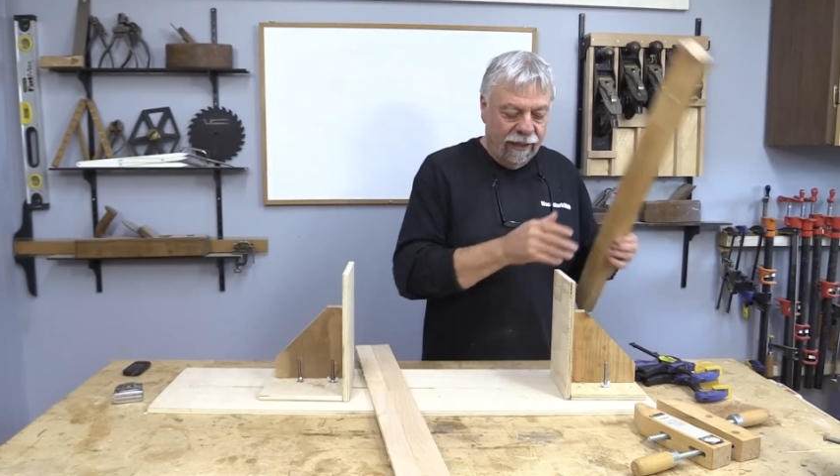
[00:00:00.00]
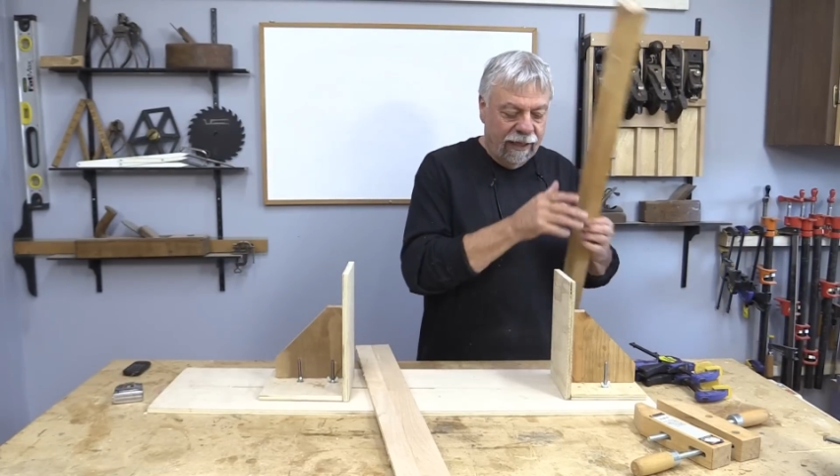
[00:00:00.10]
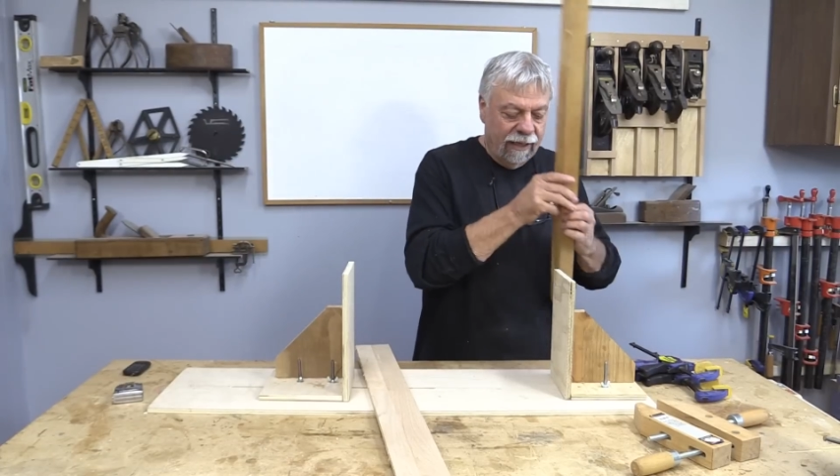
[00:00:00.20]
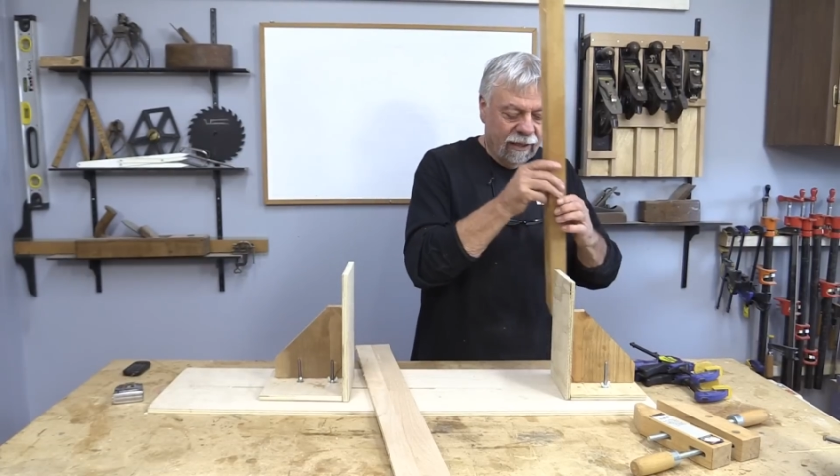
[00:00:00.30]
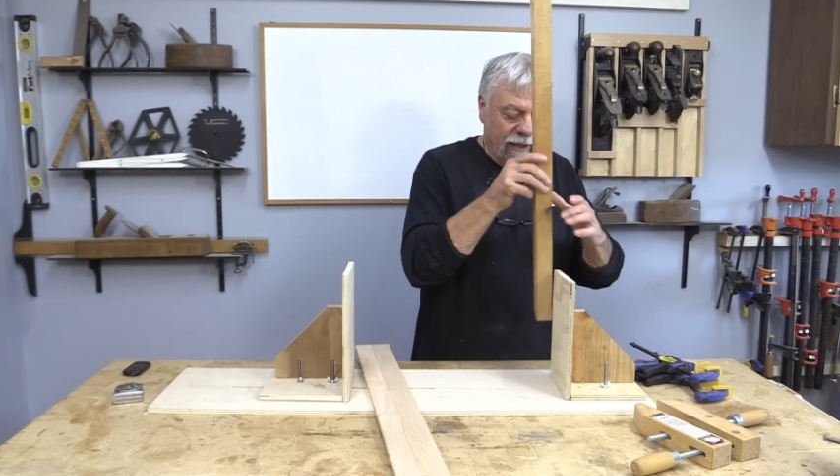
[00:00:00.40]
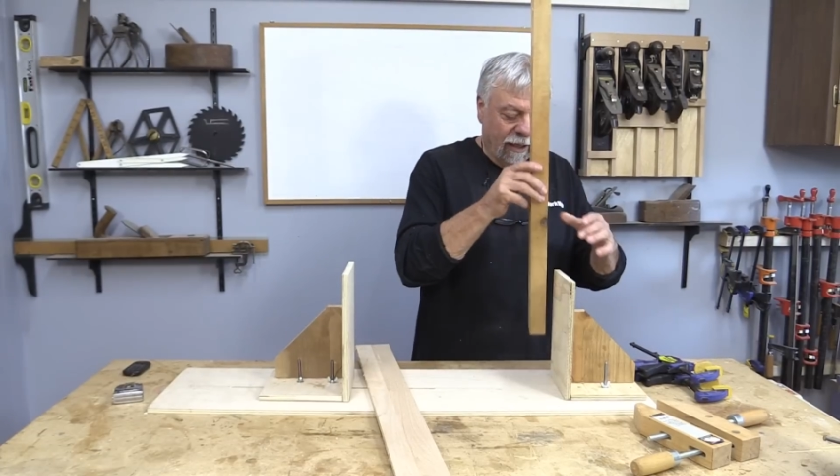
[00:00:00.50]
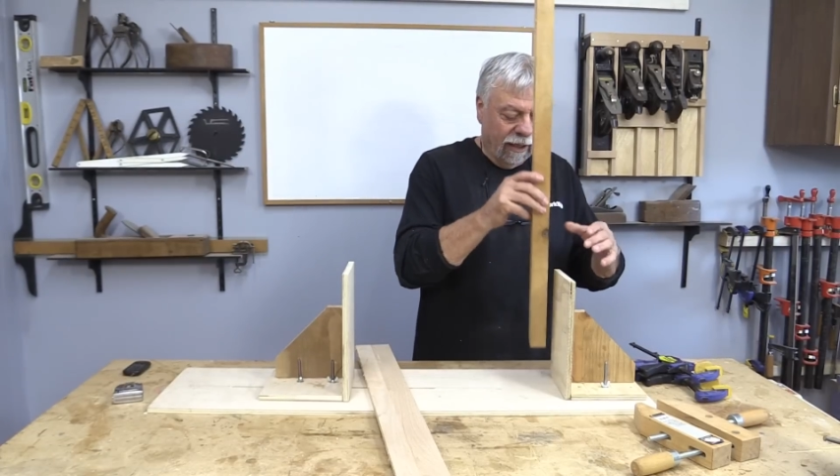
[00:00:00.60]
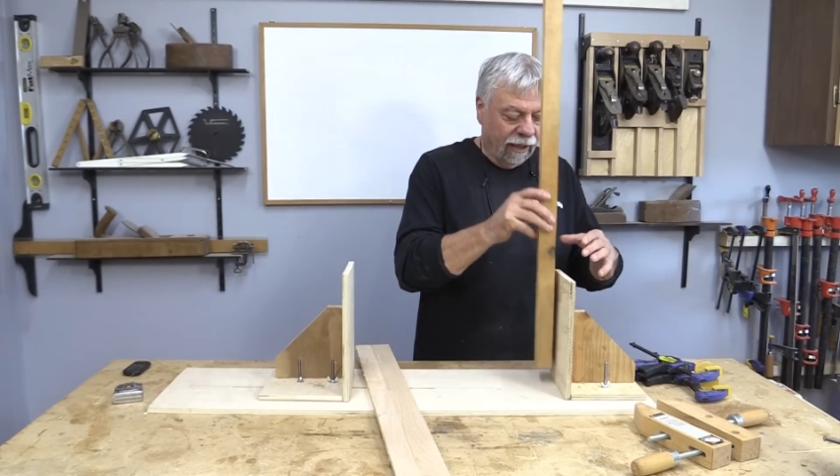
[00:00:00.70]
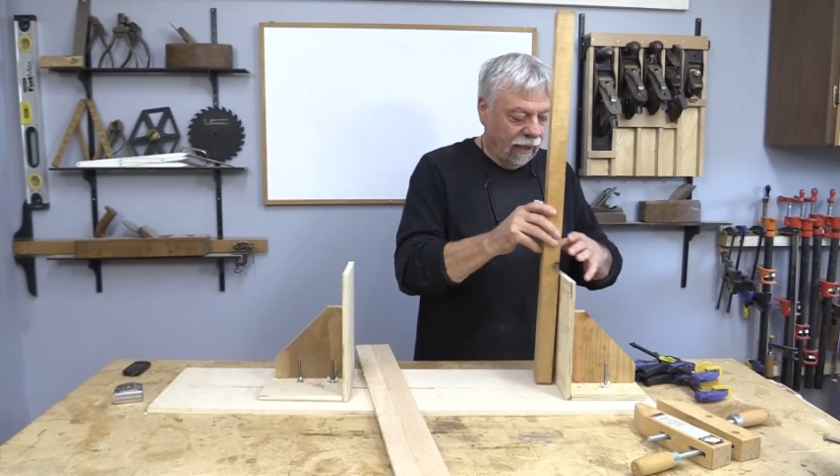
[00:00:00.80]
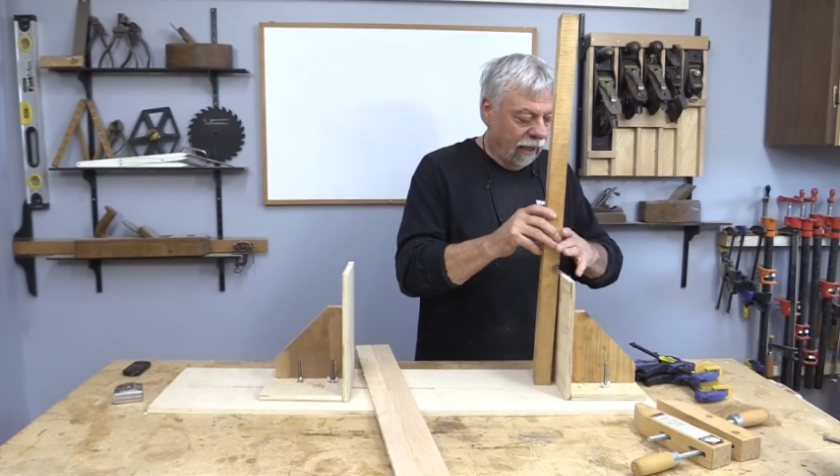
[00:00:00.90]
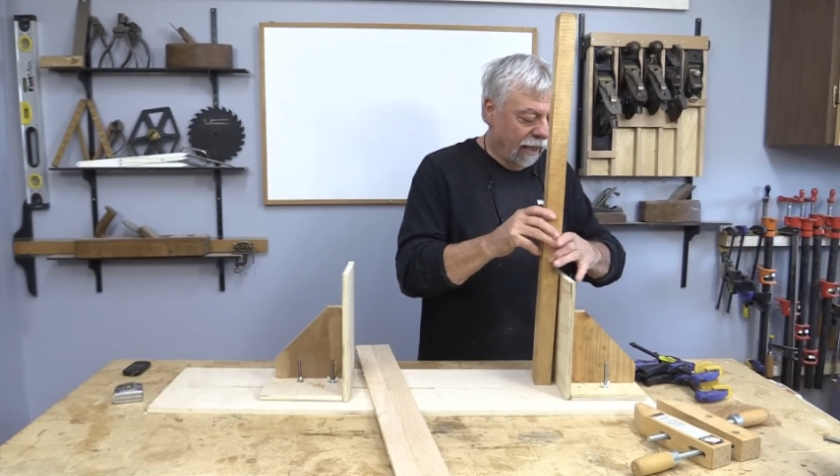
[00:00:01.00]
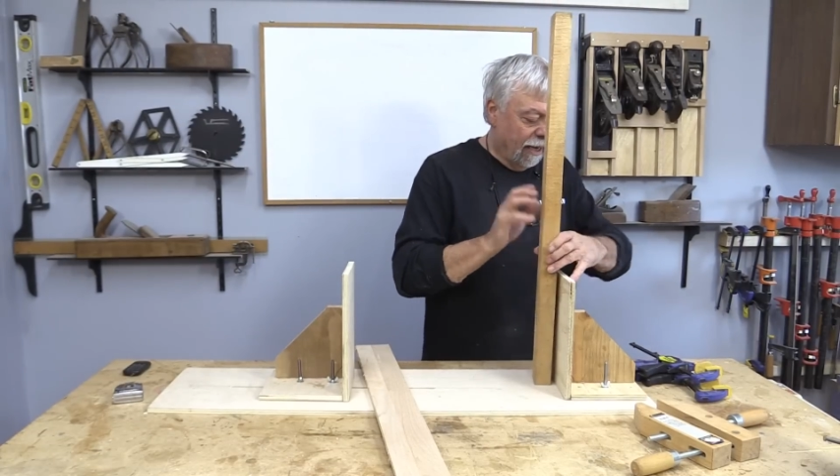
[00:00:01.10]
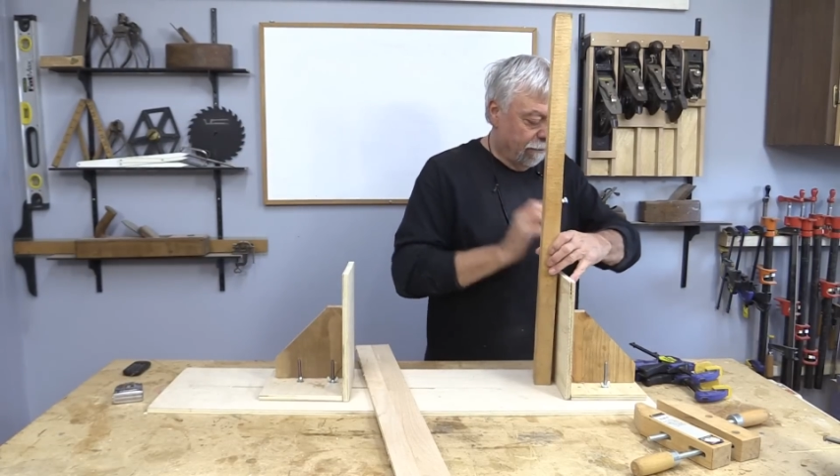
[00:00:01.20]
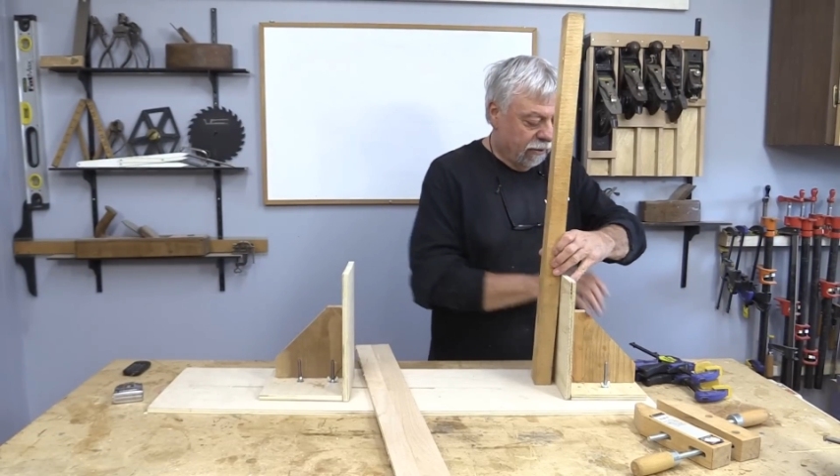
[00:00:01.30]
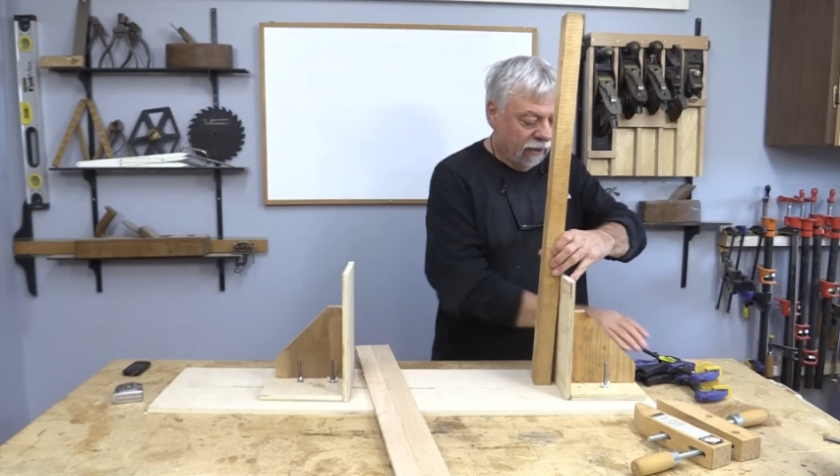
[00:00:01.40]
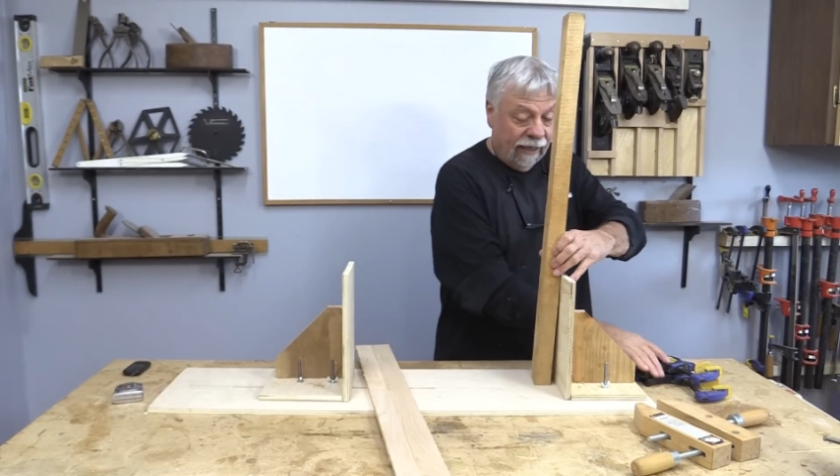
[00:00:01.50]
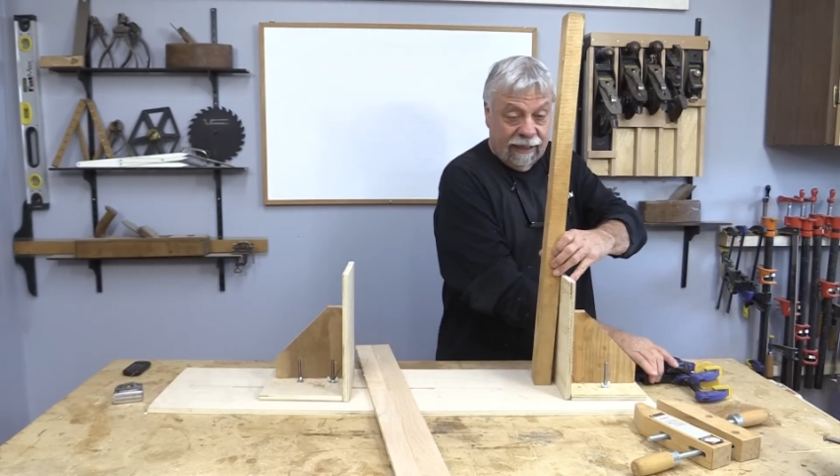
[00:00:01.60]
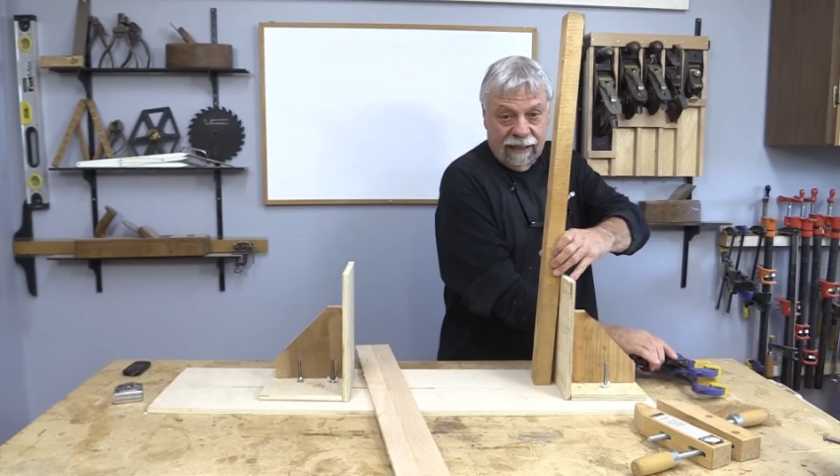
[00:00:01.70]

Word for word: these little clamps like